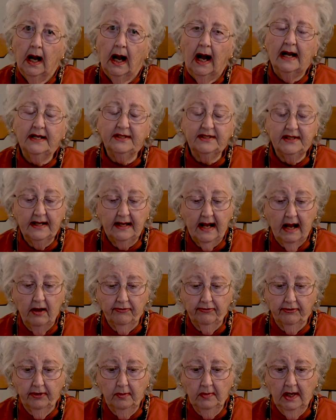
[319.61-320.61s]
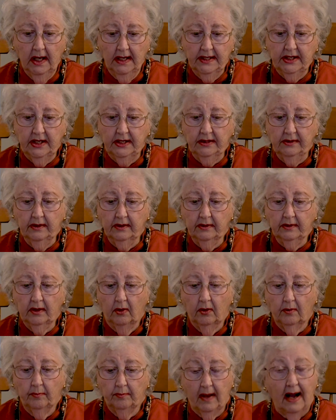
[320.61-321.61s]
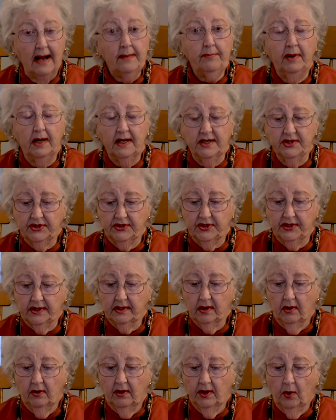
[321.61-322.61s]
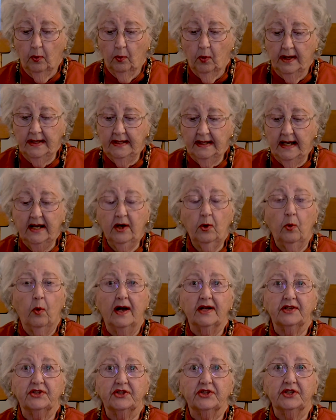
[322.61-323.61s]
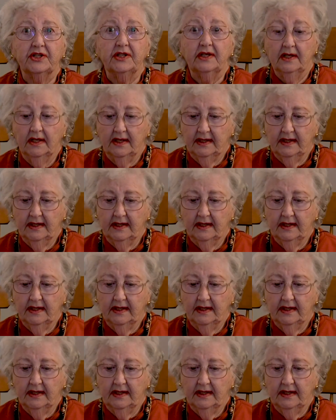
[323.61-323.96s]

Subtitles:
I set out from London by bus on a one-day quest